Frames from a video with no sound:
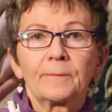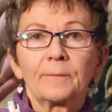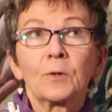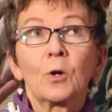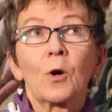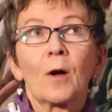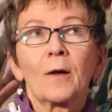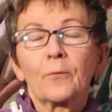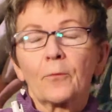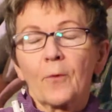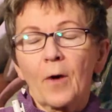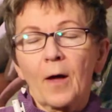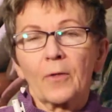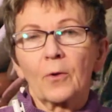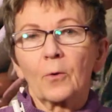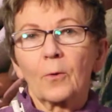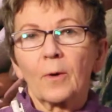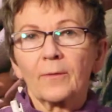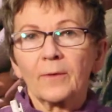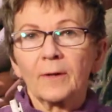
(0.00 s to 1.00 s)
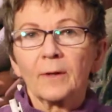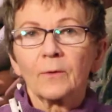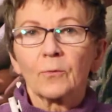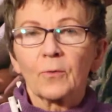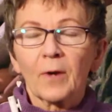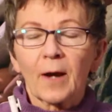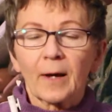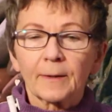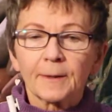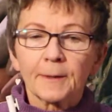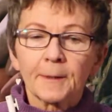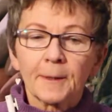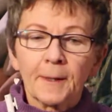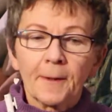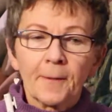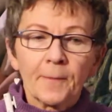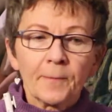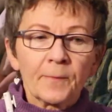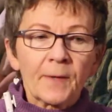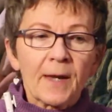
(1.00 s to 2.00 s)
godfather of it, in fact,
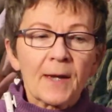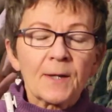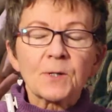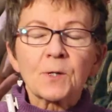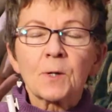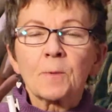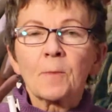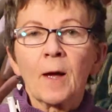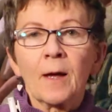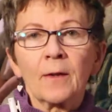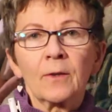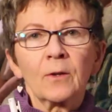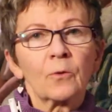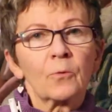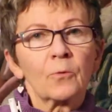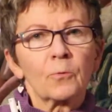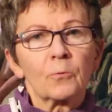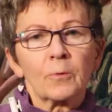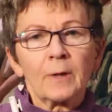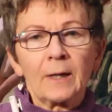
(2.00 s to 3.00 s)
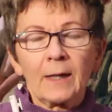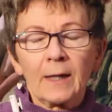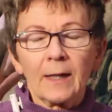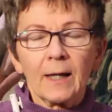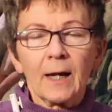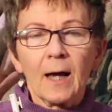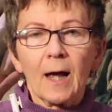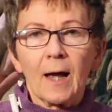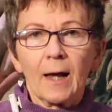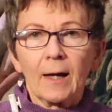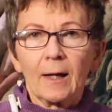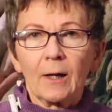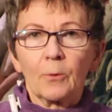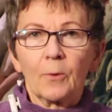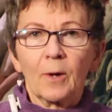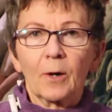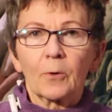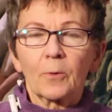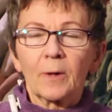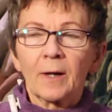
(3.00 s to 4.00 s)
and some other really highly
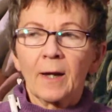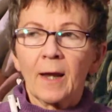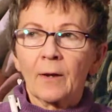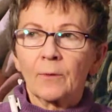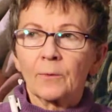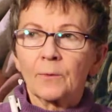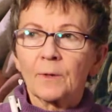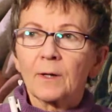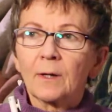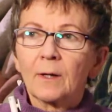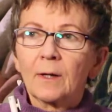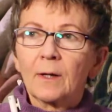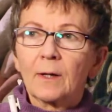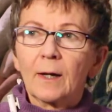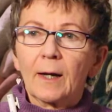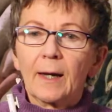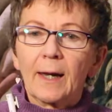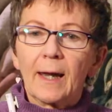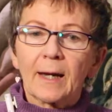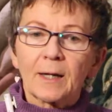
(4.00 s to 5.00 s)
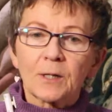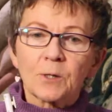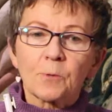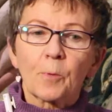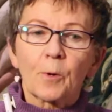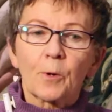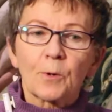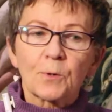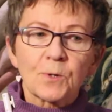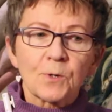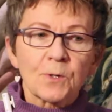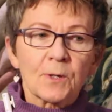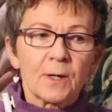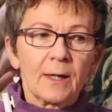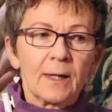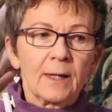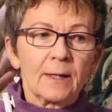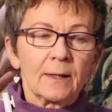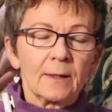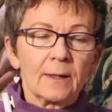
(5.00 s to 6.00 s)
well-renowned experts
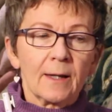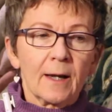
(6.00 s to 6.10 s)
in